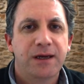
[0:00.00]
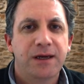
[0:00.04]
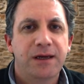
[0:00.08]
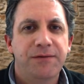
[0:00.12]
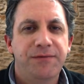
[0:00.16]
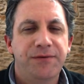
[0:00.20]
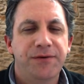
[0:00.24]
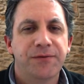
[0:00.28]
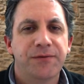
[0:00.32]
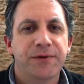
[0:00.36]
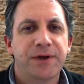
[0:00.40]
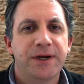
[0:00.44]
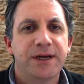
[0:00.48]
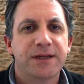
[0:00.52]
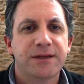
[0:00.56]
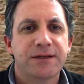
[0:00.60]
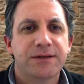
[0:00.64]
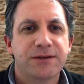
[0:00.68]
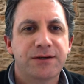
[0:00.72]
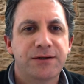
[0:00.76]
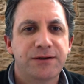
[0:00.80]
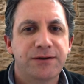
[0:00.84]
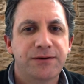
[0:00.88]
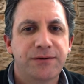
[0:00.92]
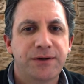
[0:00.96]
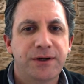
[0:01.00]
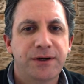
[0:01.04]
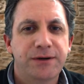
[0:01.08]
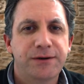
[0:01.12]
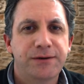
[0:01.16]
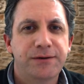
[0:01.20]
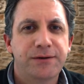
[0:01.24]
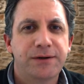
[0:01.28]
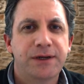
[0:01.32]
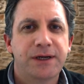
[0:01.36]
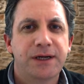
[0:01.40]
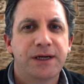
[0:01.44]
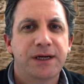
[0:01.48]
If you're running this on your
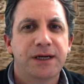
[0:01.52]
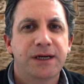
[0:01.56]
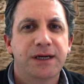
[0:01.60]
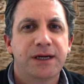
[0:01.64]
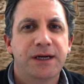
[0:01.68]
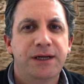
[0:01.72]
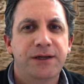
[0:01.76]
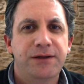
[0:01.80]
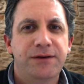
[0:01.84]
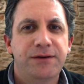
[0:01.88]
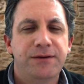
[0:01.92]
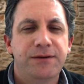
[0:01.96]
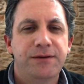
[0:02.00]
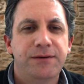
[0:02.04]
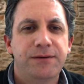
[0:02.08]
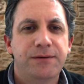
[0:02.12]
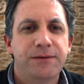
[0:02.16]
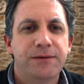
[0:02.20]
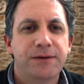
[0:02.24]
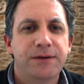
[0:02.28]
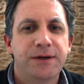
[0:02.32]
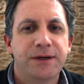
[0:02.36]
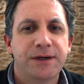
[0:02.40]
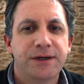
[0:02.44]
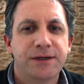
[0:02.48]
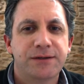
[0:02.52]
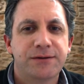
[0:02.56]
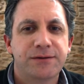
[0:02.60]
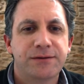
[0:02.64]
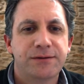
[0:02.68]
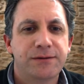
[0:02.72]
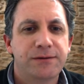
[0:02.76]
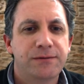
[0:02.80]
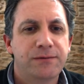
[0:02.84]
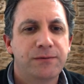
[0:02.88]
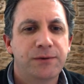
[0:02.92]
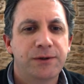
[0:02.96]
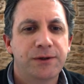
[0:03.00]
own, and you're going
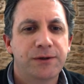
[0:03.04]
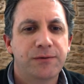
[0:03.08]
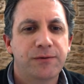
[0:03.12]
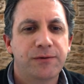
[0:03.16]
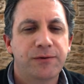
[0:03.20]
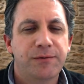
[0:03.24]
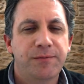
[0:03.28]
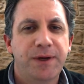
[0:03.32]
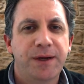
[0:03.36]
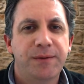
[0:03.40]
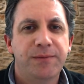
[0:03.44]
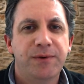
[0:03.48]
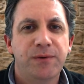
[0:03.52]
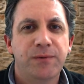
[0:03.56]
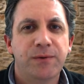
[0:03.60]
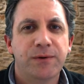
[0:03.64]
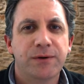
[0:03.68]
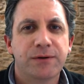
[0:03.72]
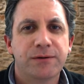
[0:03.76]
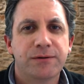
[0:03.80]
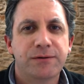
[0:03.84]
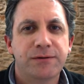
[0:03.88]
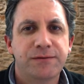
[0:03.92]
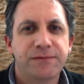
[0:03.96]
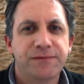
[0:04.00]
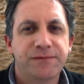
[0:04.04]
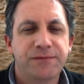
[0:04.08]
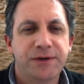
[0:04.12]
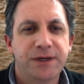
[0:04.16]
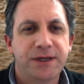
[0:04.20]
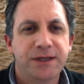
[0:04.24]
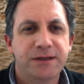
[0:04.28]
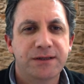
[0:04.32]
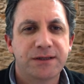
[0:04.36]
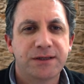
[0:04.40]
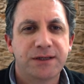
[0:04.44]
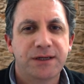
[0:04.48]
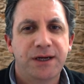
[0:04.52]
to work with maybe one or two
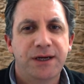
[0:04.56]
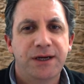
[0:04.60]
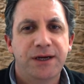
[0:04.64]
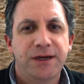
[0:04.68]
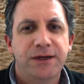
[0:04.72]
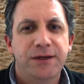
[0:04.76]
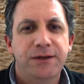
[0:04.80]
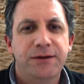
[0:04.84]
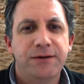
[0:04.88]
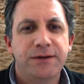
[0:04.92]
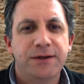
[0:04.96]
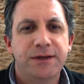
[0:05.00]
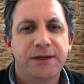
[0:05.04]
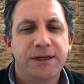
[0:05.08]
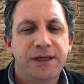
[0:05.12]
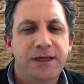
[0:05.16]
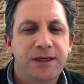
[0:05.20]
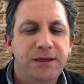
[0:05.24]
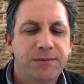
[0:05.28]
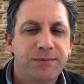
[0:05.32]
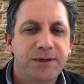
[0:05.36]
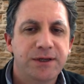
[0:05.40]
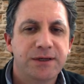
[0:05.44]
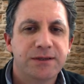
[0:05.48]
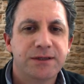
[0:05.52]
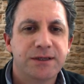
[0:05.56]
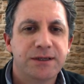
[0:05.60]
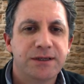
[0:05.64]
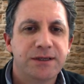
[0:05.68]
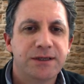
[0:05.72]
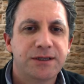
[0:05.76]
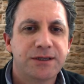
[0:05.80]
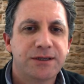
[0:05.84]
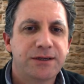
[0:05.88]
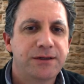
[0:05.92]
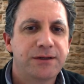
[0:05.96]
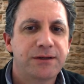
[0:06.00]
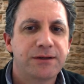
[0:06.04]
friends, you can keep those
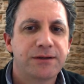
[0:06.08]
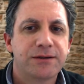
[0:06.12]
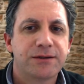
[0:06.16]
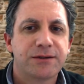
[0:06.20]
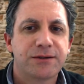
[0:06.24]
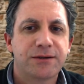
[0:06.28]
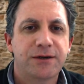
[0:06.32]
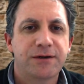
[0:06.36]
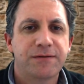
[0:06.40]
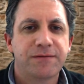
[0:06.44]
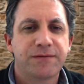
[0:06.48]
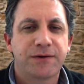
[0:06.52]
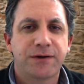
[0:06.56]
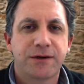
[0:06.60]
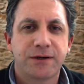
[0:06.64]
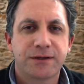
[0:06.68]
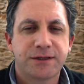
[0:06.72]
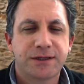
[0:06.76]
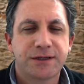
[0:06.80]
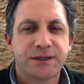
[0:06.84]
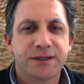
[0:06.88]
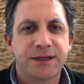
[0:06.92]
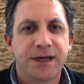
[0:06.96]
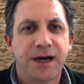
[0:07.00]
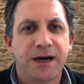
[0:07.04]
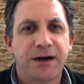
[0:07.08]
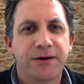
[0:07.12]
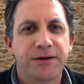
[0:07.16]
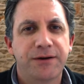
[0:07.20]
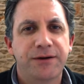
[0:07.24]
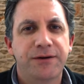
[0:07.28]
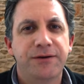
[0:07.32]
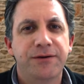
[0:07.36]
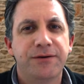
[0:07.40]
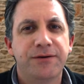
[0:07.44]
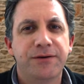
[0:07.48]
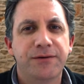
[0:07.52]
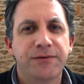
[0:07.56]
initial staff costs down
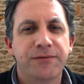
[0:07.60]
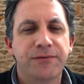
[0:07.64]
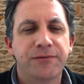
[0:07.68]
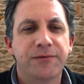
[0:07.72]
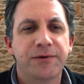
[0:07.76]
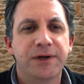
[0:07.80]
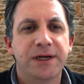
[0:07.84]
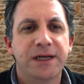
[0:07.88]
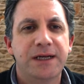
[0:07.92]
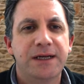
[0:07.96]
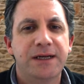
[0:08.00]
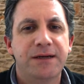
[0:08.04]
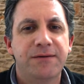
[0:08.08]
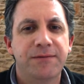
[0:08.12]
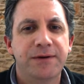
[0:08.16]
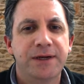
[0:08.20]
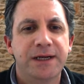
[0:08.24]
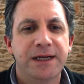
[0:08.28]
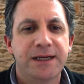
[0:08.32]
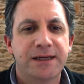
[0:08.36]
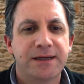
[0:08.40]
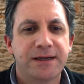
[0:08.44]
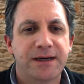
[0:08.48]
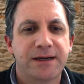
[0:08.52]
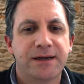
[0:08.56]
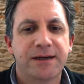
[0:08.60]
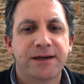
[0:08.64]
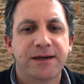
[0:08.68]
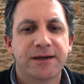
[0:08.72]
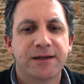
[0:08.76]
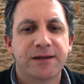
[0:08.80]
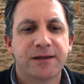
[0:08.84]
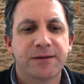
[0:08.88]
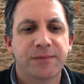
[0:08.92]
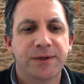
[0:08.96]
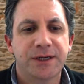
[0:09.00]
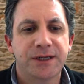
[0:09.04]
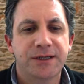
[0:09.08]
and you can really, really tighten
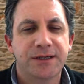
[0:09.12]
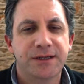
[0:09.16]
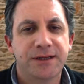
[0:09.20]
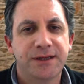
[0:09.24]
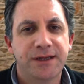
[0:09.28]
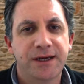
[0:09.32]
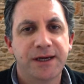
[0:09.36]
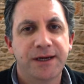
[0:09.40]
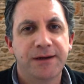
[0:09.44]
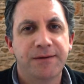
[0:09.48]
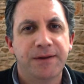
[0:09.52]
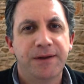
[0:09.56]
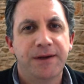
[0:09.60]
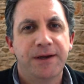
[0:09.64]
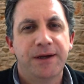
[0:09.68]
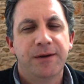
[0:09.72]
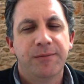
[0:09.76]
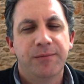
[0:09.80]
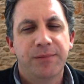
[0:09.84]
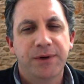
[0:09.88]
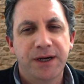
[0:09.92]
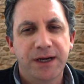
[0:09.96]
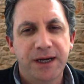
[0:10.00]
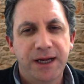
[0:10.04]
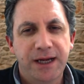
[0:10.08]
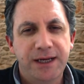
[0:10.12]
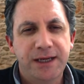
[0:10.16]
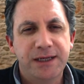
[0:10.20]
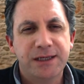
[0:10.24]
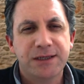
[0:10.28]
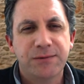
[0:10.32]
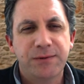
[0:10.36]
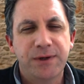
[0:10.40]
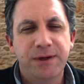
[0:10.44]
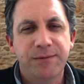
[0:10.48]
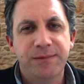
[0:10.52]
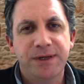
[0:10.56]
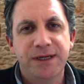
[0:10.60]
out the budget there. But an 80
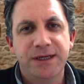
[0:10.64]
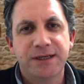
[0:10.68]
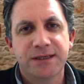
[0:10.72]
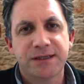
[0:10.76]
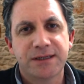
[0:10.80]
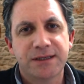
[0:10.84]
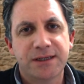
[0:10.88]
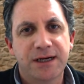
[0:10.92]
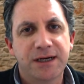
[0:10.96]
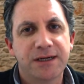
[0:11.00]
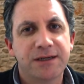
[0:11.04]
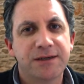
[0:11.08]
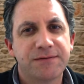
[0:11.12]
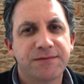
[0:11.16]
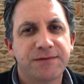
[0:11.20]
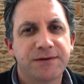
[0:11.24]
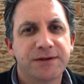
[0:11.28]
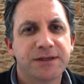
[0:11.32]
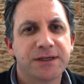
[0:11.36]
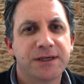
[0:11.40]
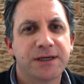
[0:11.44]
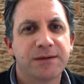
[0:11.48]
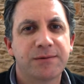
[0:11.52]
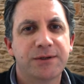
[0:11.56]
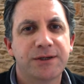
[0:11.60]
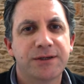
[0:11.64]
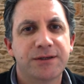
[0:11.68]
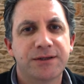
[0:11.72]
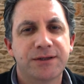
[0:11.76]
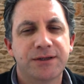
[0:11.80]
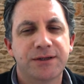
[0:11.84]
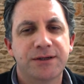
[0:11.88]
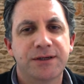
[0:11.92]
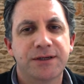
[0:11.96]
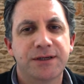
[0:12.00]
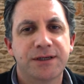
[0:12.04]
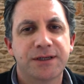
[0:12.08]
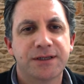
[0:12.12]
square meter site, as far as I'm
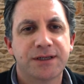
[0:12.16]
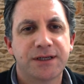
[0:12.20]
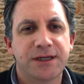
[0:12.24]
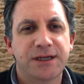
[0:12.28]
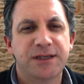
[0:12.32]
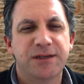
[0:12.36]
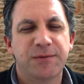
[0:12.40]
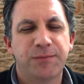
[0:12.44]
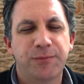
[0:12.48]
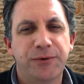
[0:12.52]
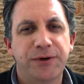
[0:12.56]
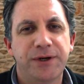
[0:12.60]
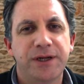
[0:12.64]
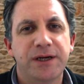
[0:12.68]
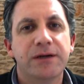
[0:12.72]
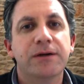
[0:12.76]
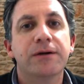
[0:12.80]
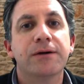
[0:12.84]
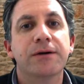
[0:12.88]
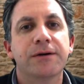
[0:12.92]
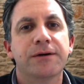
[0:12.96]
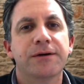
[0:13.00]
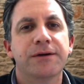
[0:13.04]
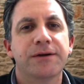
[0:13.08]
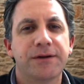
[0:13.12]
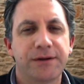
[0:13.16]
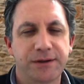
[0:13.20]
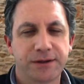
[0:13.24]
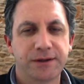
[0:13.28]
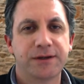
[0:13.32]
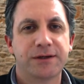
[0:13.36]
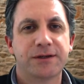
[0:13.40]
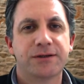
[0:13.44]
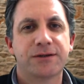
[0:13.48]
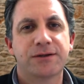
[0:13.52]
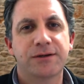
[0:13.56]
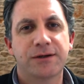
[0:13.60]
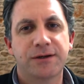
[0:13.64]
concerned, is, is a pretty good
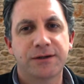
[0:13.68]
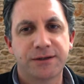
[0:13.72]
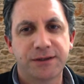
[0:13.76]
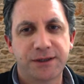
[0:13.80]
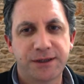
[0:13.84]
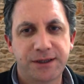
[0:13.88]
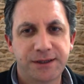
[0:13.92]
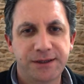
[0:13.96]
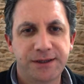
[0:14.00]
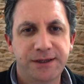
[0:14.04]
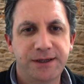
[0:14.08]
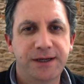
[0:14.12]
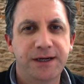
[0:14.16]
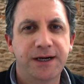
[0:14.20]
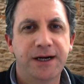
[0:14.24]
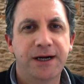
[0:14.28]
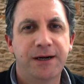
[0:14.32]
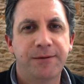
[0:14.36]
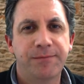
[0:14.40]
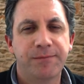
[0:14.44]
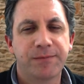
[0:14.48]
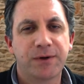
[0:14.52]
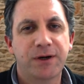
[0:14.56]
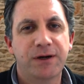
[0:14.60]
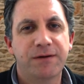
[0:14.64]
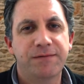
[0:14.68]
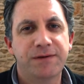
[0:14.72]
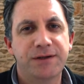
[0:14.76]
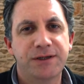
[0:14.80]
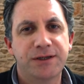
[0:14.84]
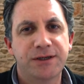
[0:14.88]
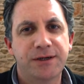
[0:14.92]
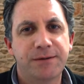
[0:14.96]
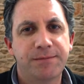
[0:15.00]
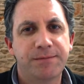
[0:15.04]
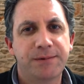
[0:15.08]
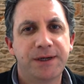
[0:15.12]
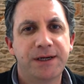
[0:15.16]
starter um, coffee
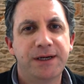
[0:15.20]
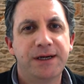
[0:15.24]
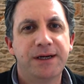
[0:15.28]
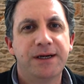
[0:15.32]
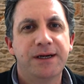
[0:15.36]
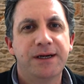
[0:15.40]
shop.